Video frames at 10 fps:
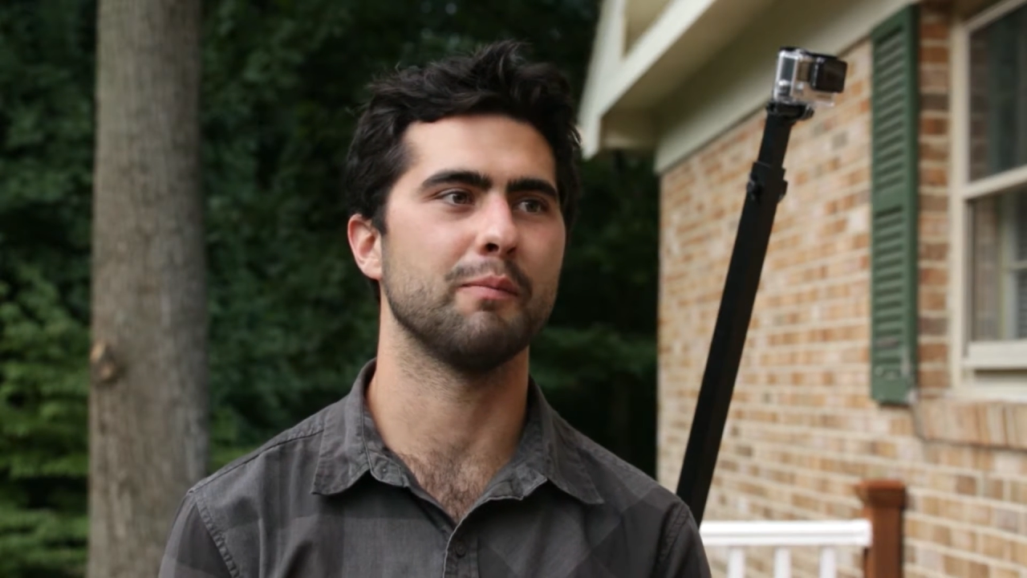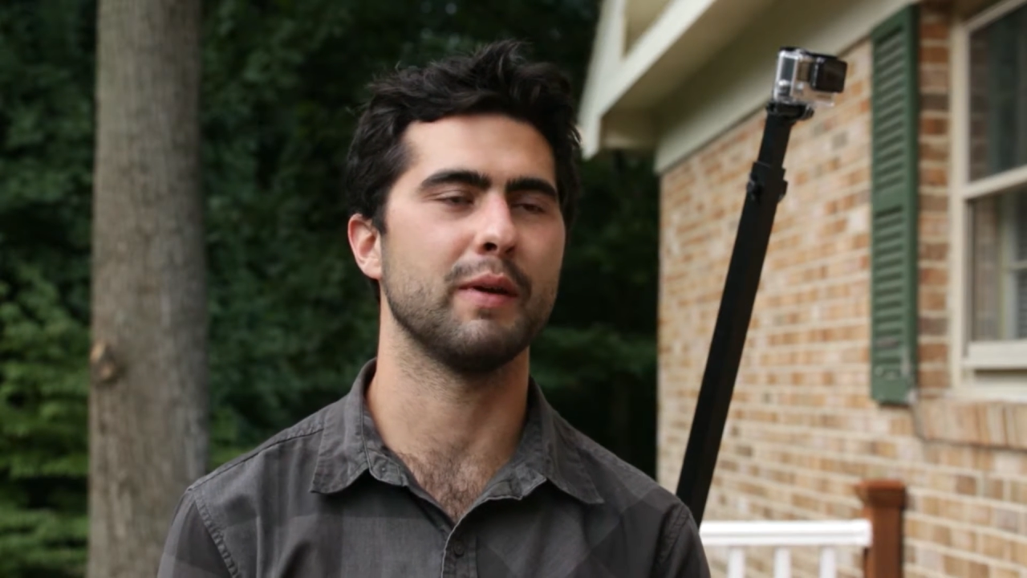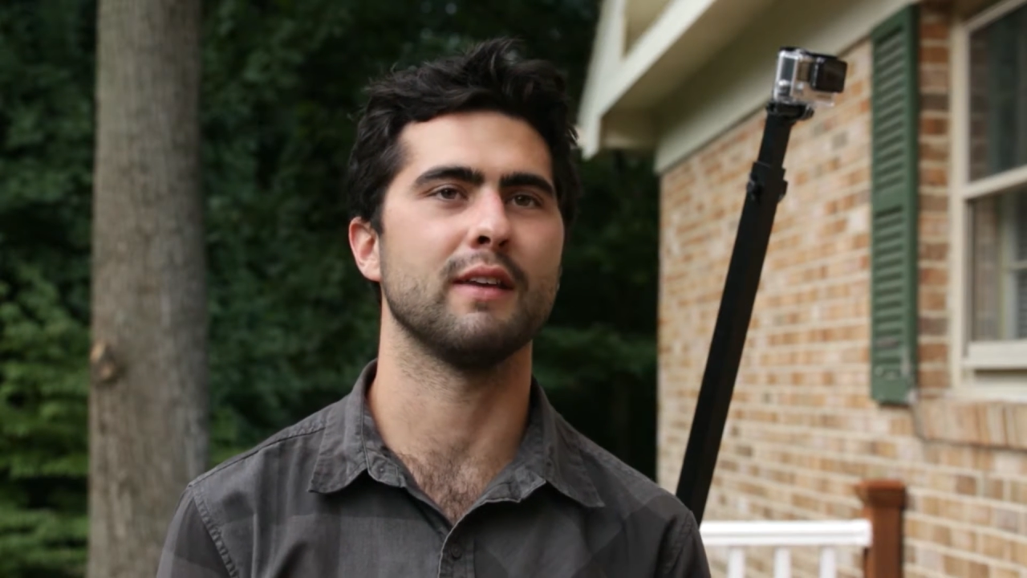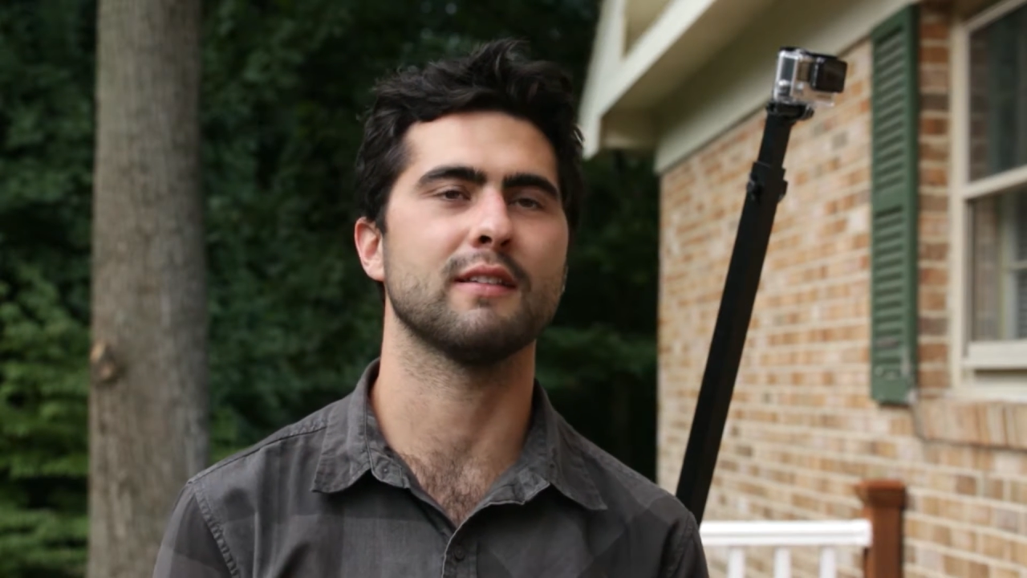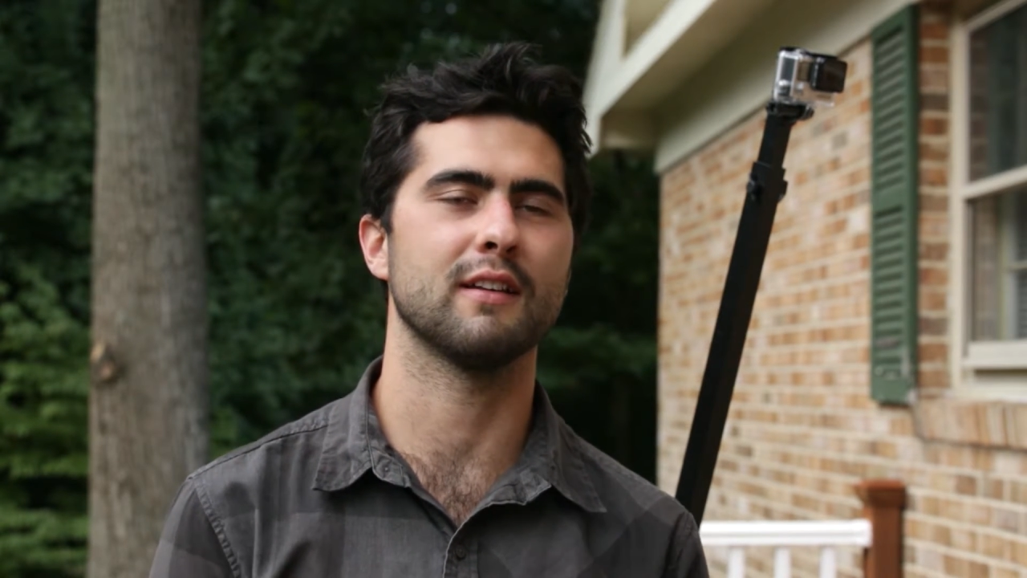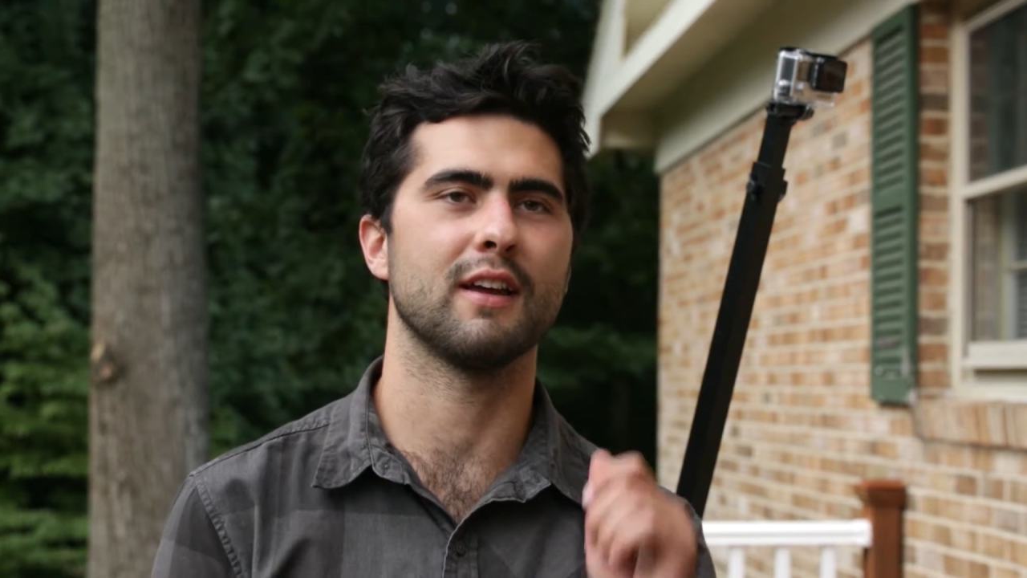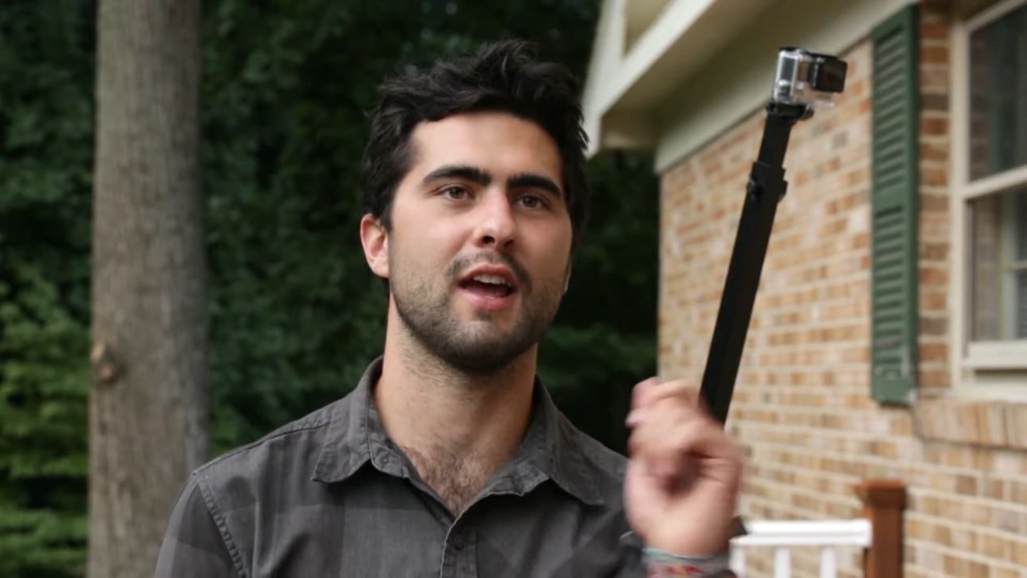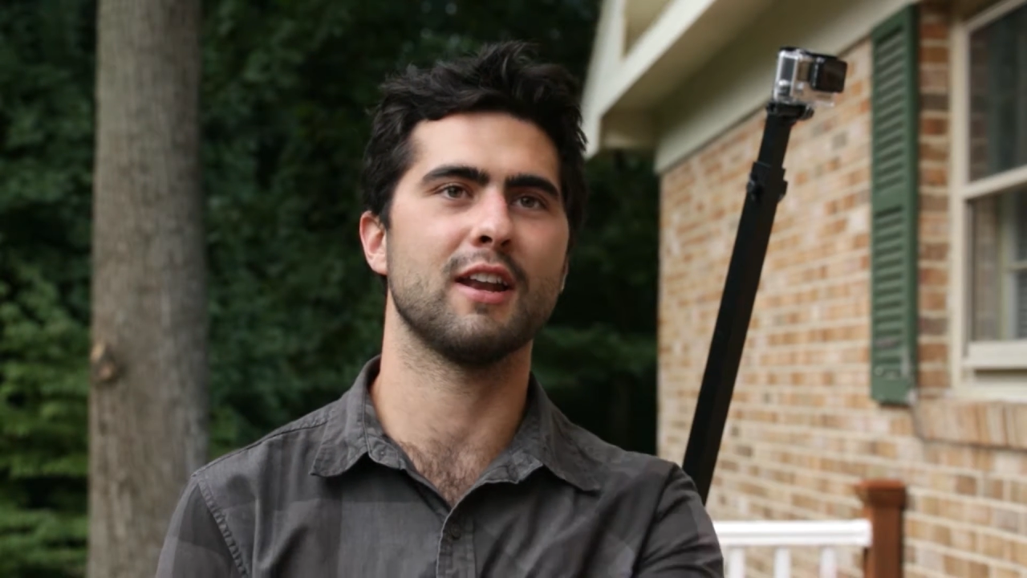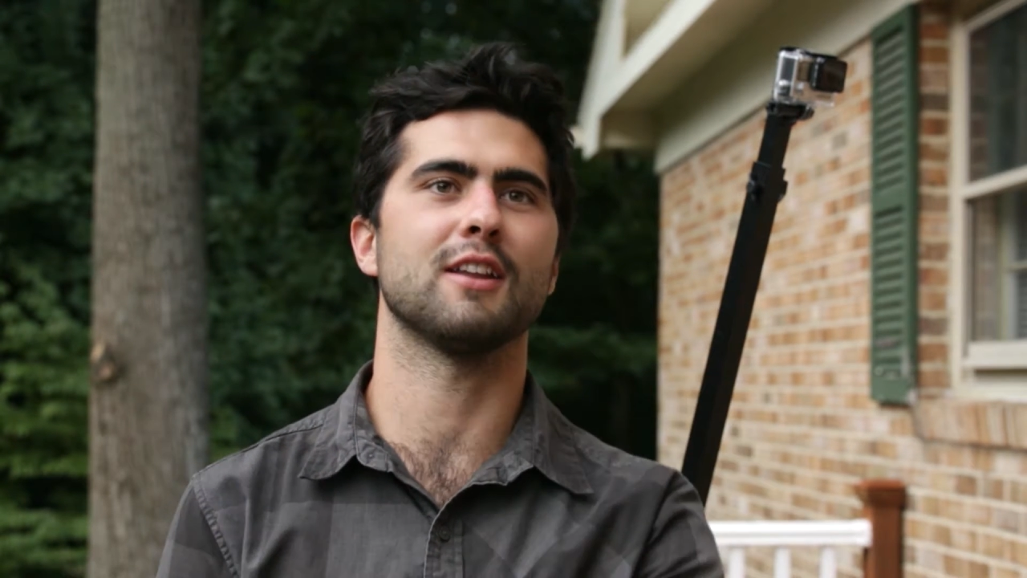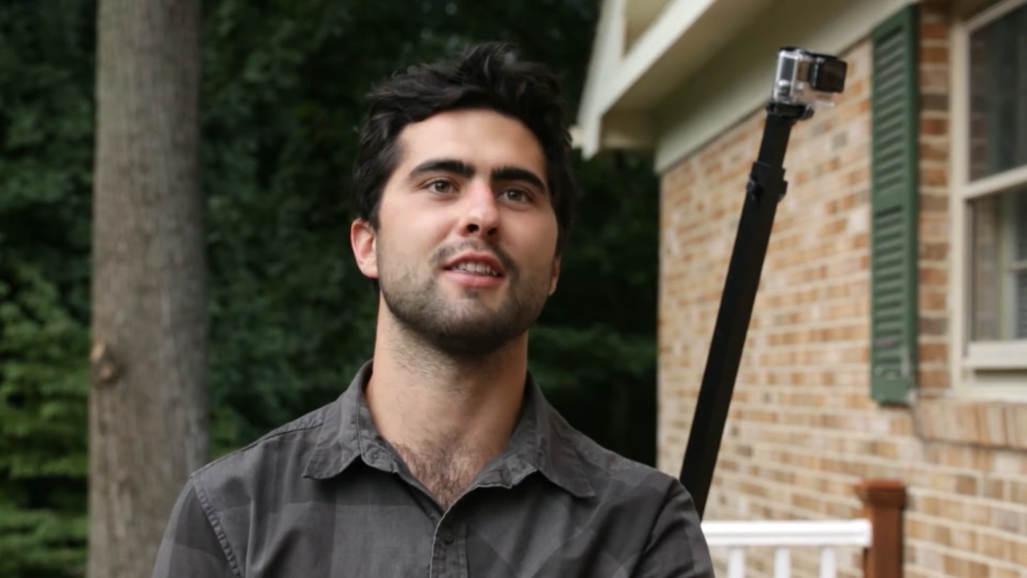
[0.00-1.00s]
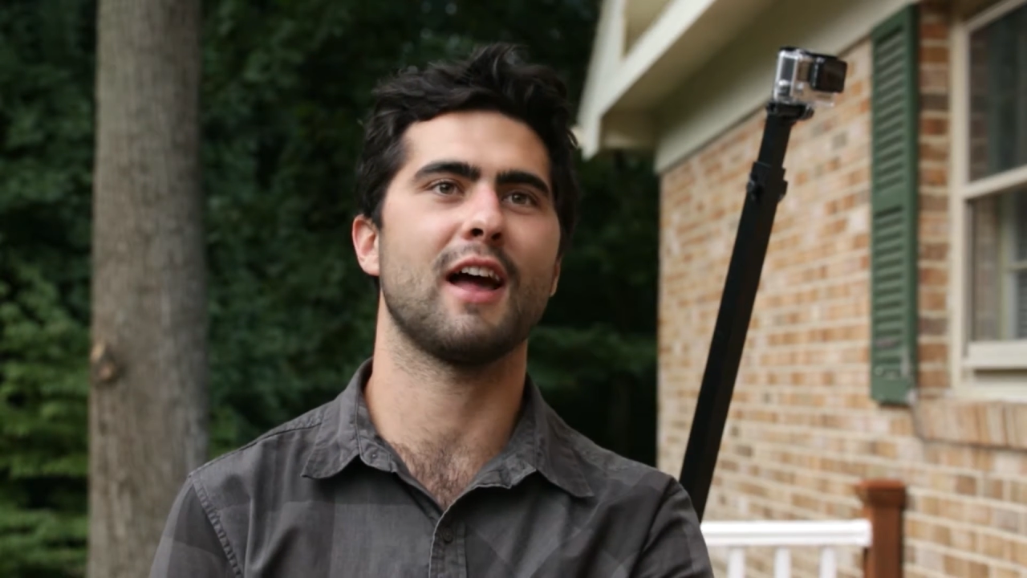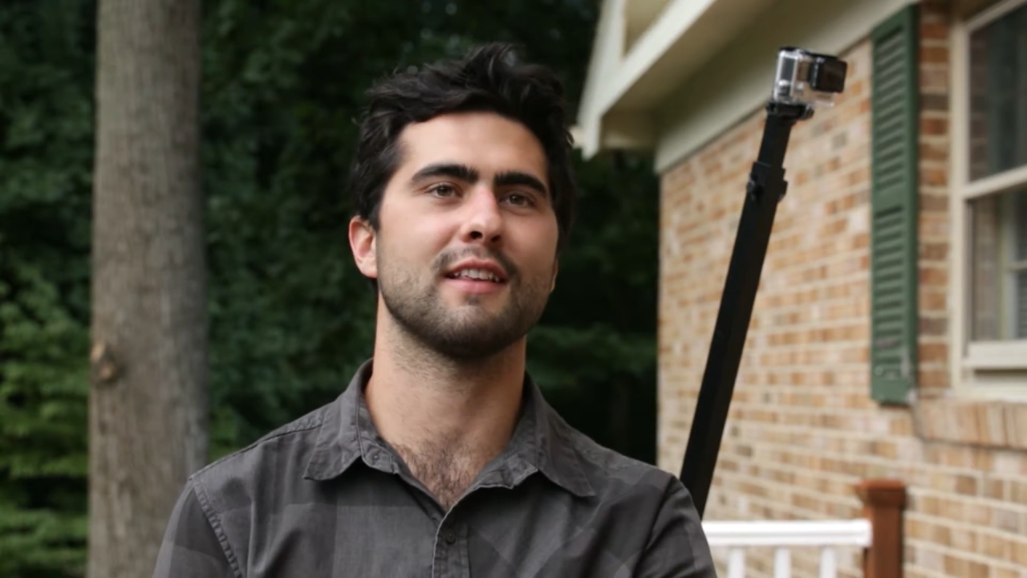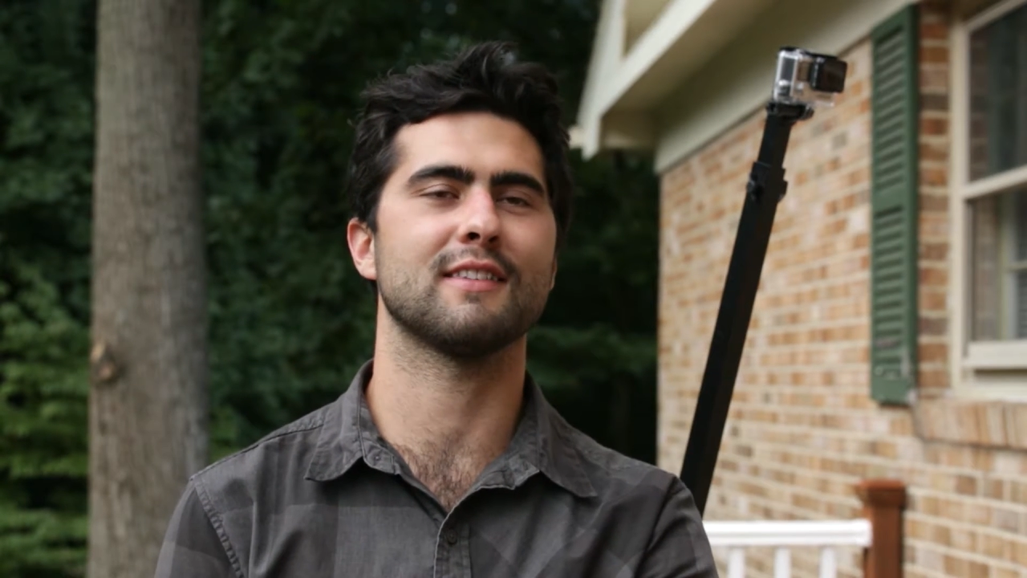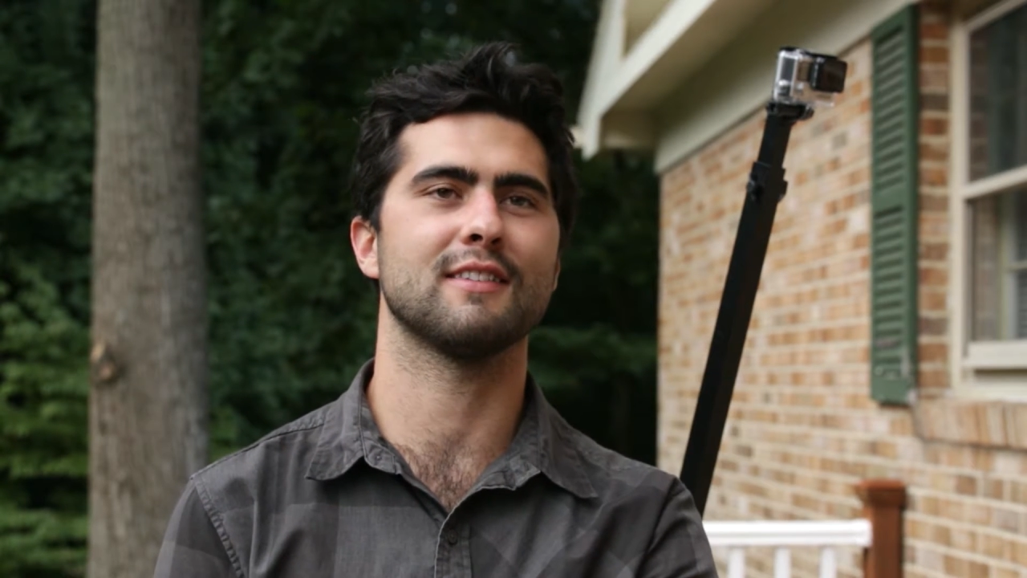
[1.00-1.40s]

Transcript: basically handed that